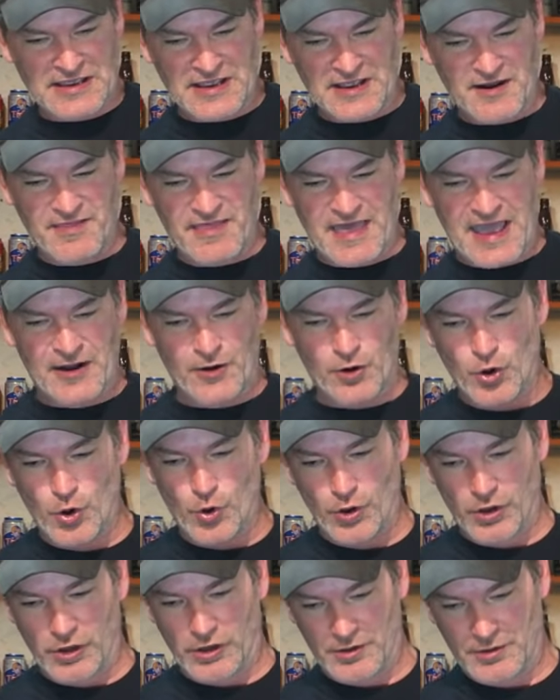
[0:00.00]
in that
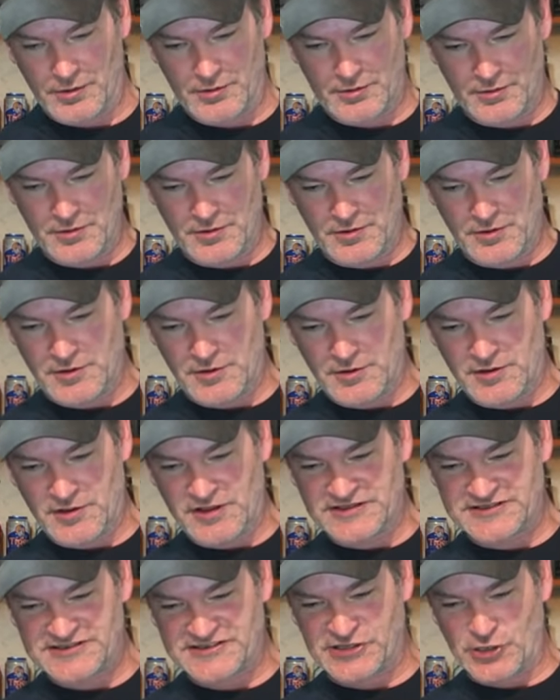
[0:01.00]
hole.
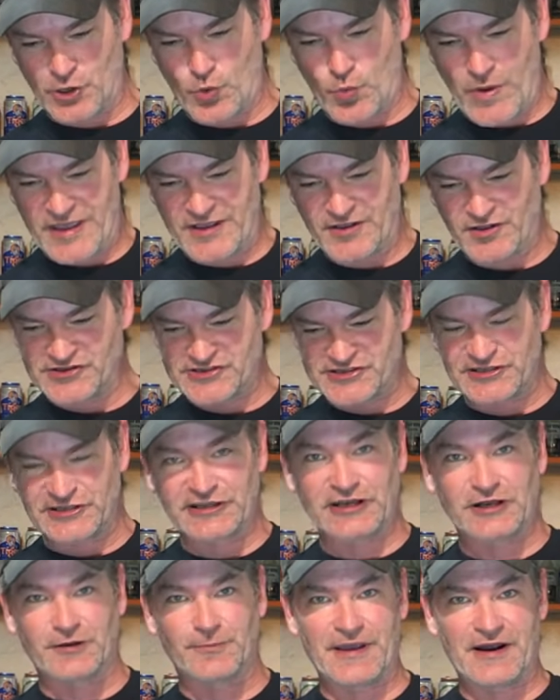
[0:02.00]
still wiggles a
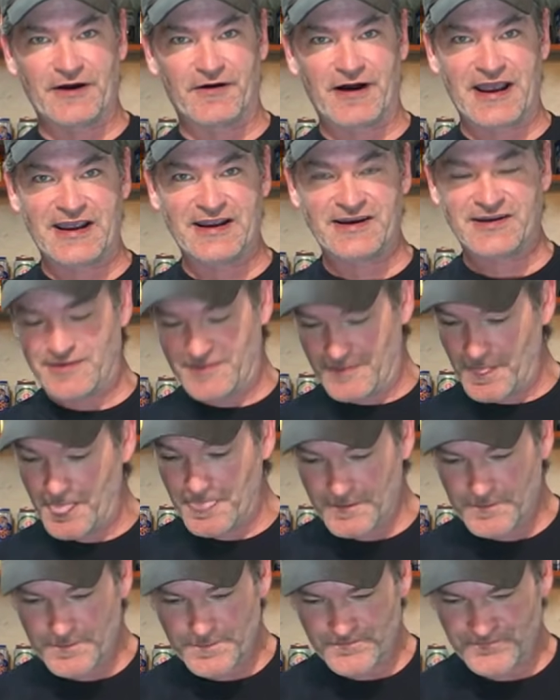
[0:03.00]
little bit, right?
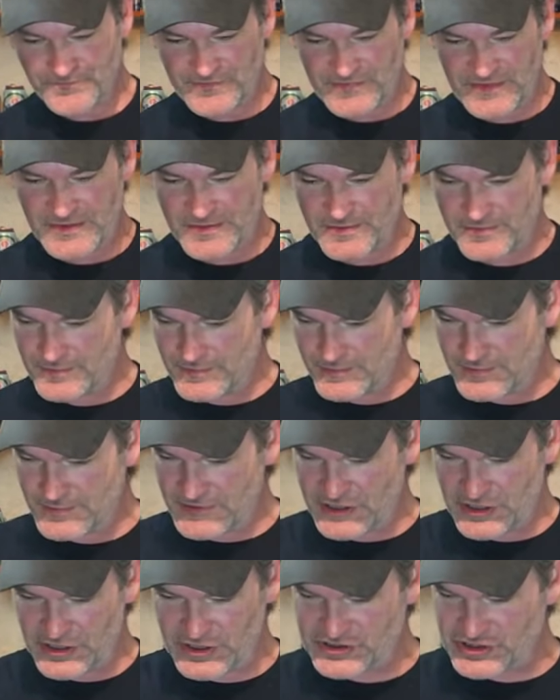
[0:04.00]

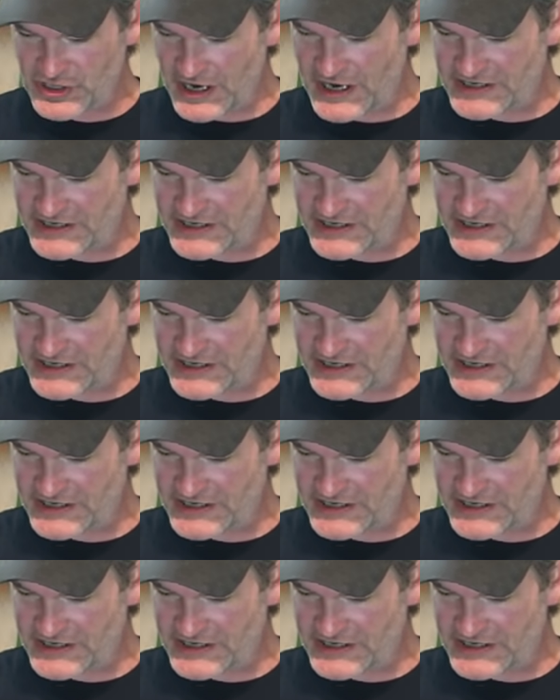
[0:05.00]
You just